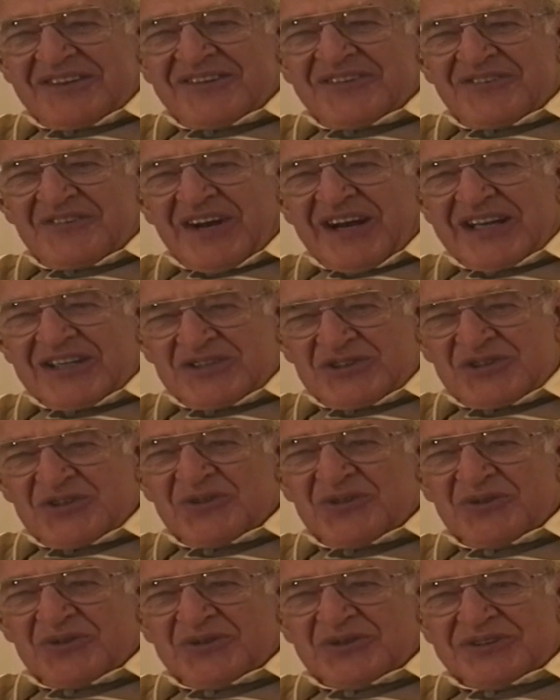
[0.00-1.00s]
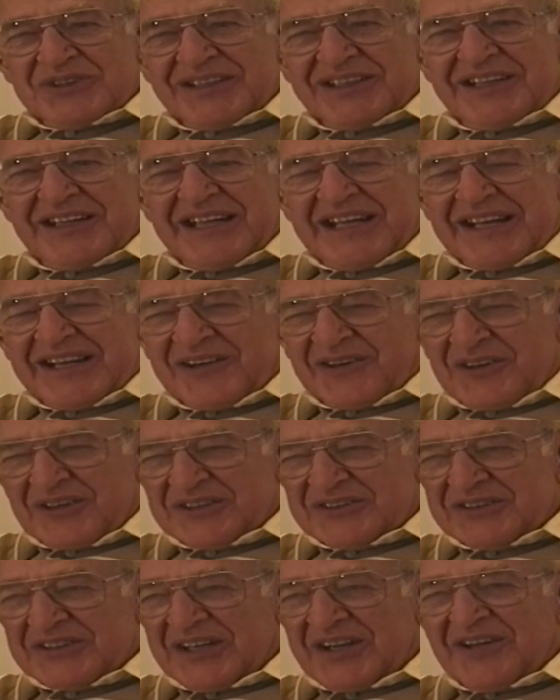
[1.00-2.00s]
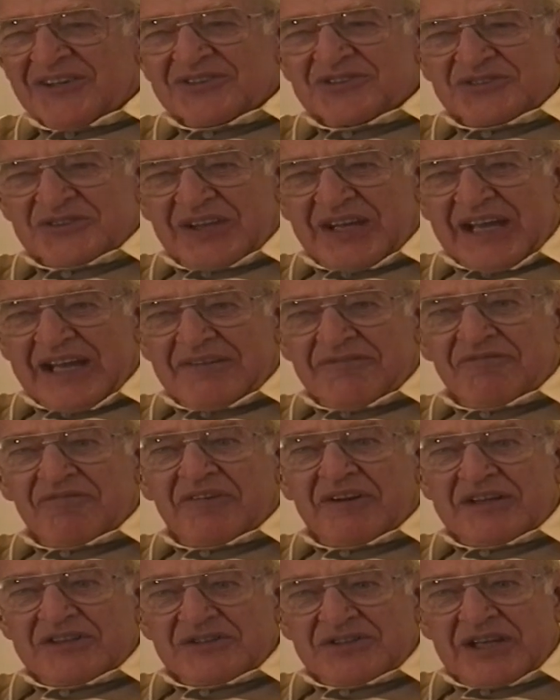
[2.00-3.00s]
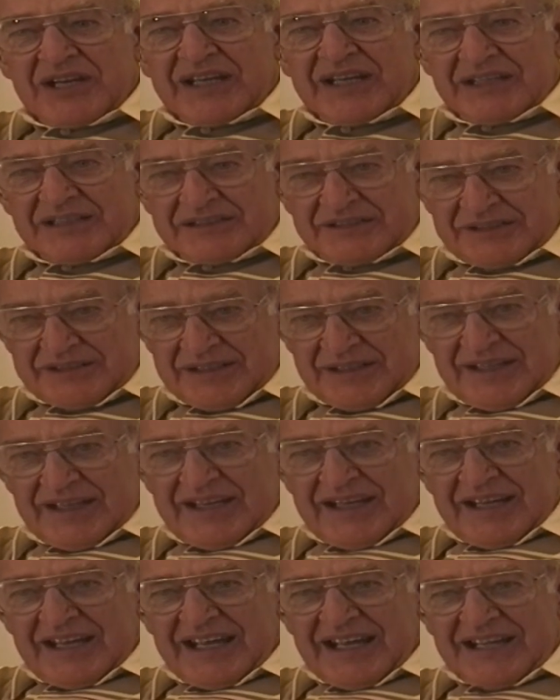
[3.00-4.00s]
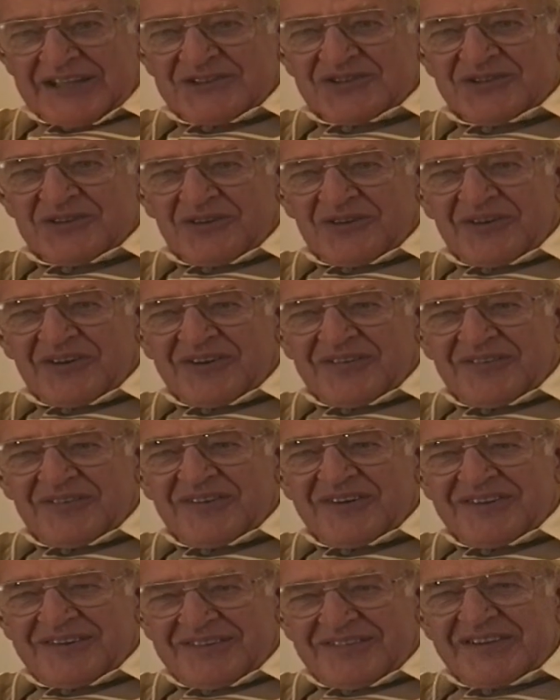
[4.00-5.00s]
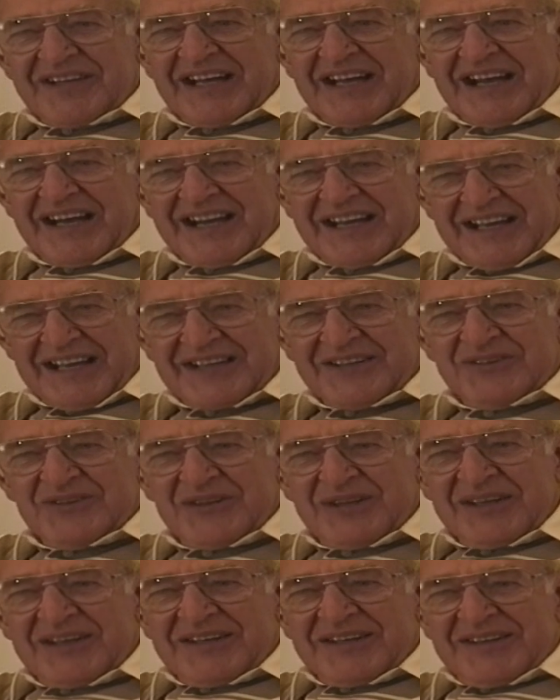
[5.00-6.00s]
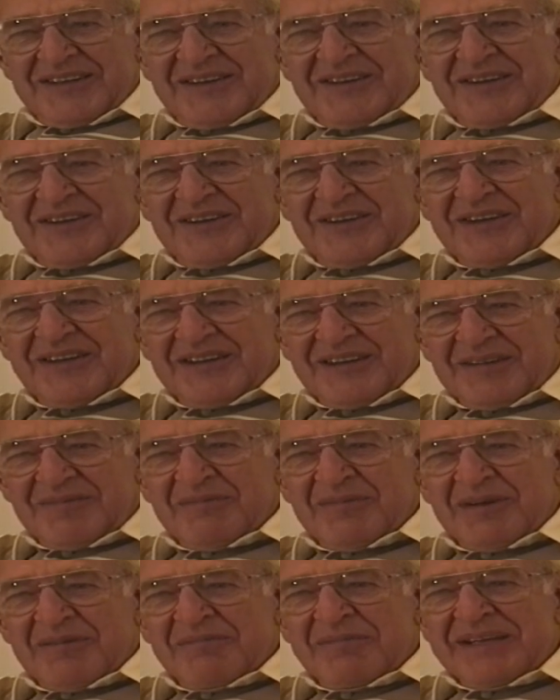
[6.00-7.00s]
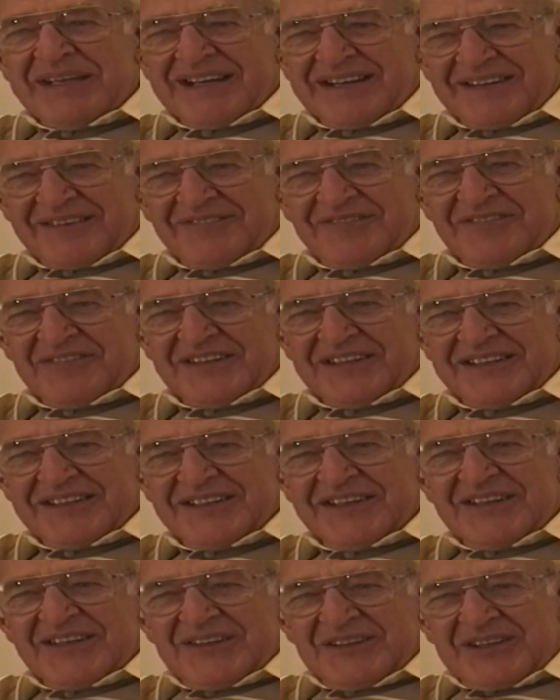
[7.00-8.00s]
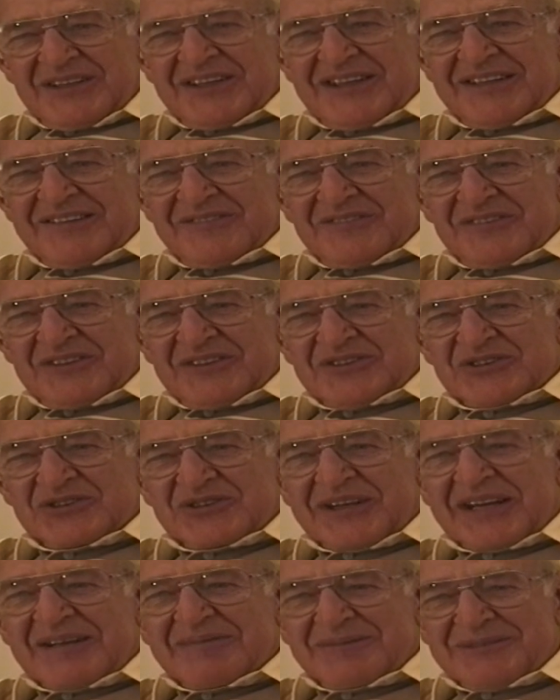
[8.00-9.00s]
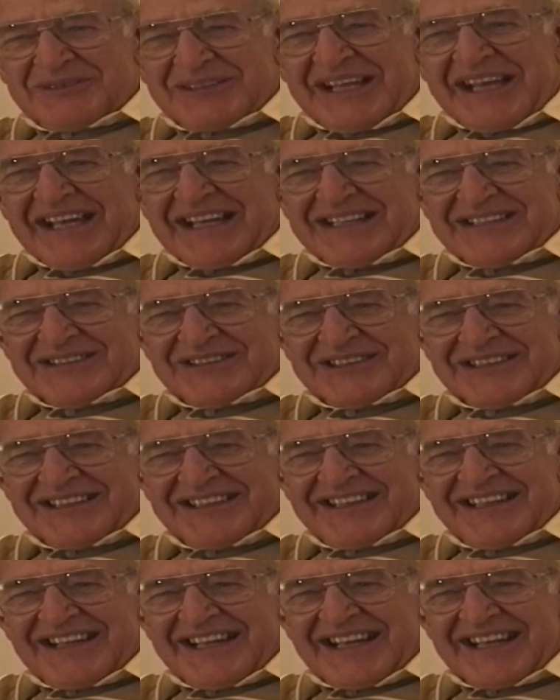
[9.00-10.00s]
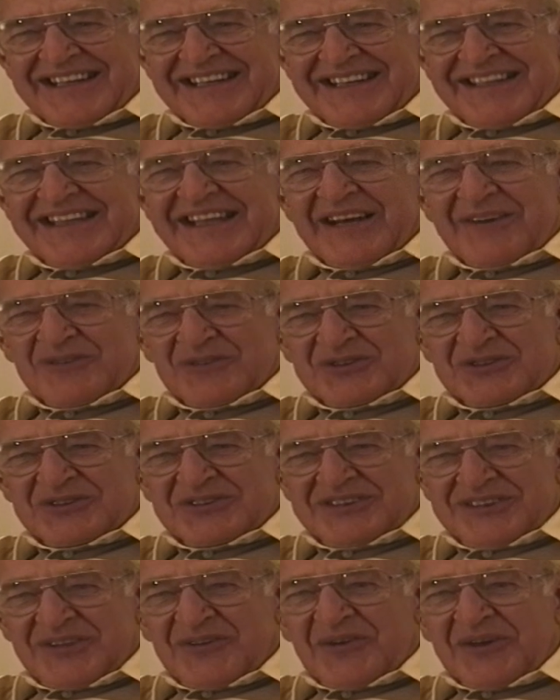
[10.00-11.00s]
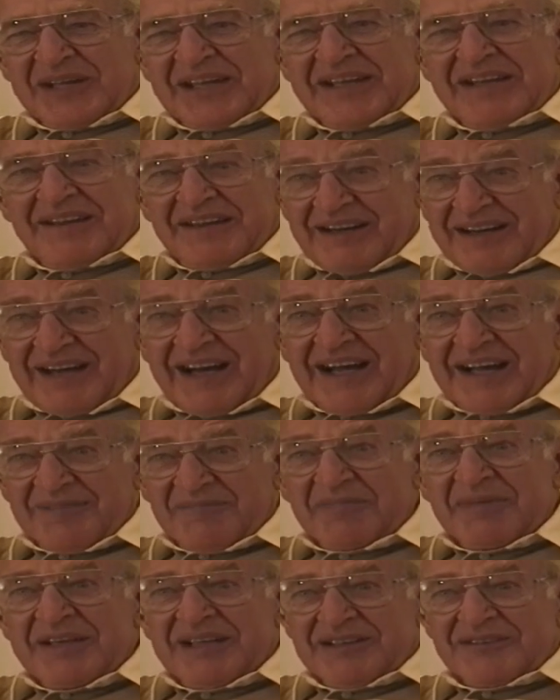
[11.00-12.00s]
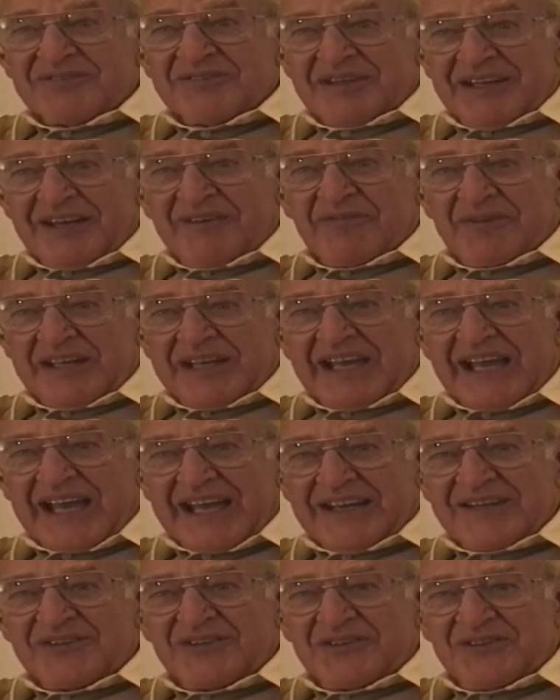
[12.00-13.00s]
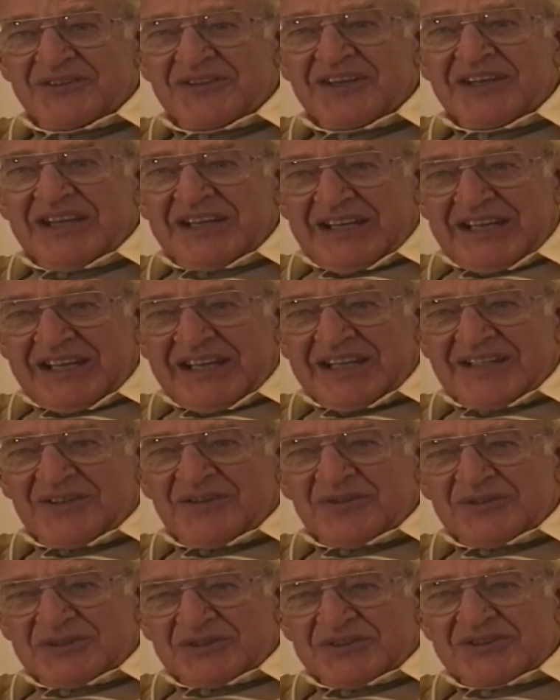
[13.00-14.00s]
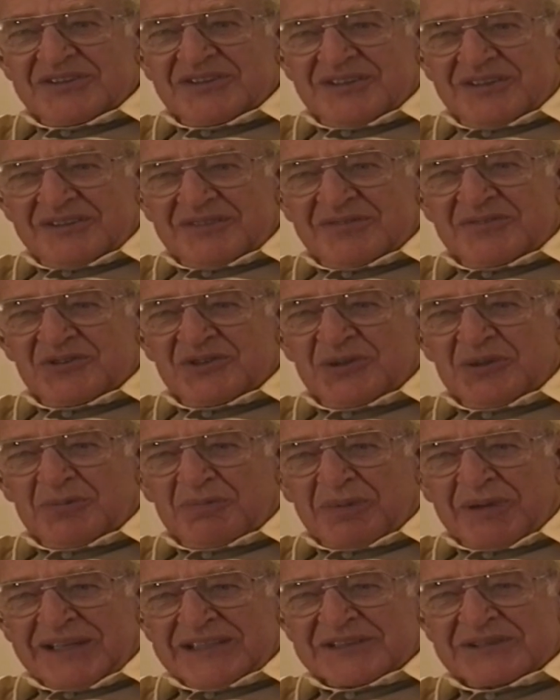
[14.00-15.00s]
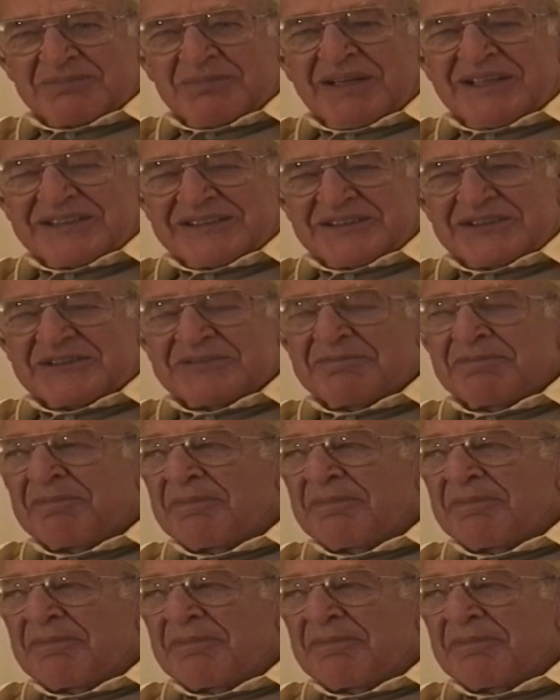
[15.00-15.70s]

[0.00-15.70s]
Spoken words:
dry shoes, and of course they also had fresh eggs, and so I had a meal of scrambled eggs, and that was the only hot meal really we had in those 2+ months.